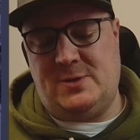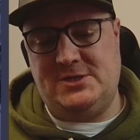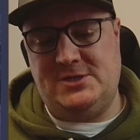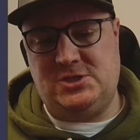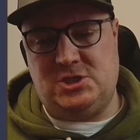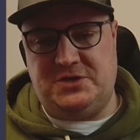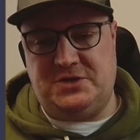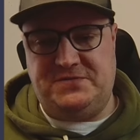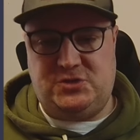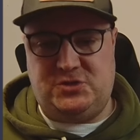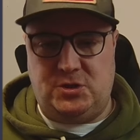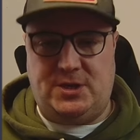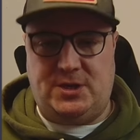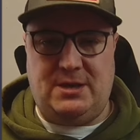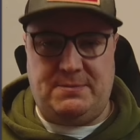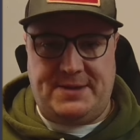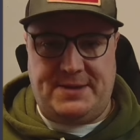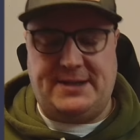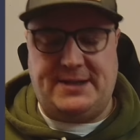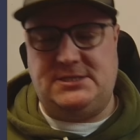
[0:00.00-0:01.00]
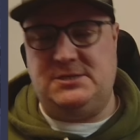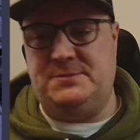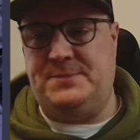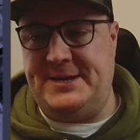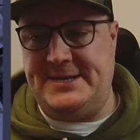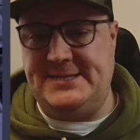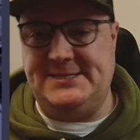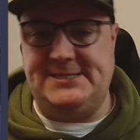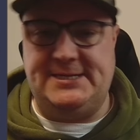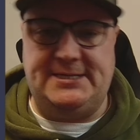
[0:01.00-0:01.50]
So I sort of took it back to
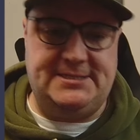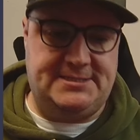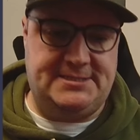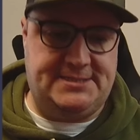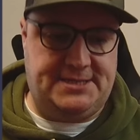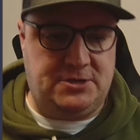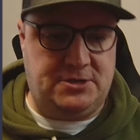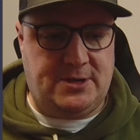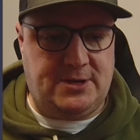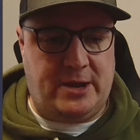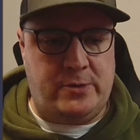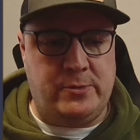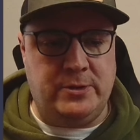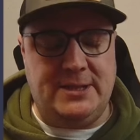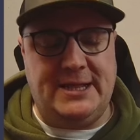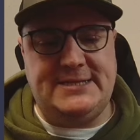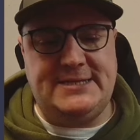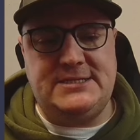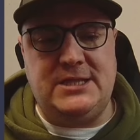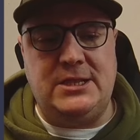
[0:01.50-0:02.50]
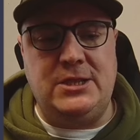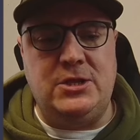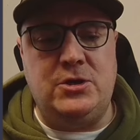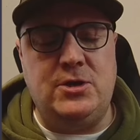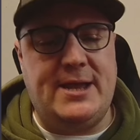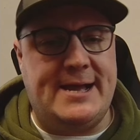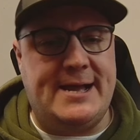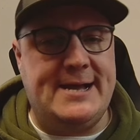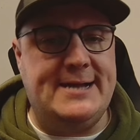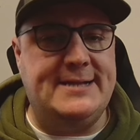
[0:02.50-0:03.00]
basics and said, okay, well, let's
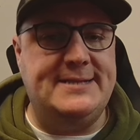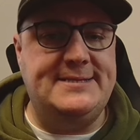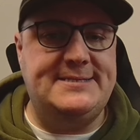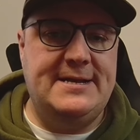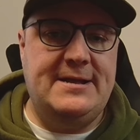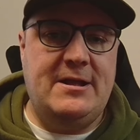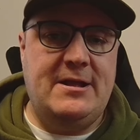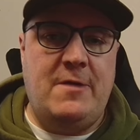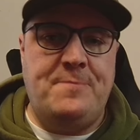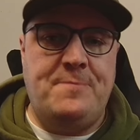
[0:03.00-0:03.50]
look at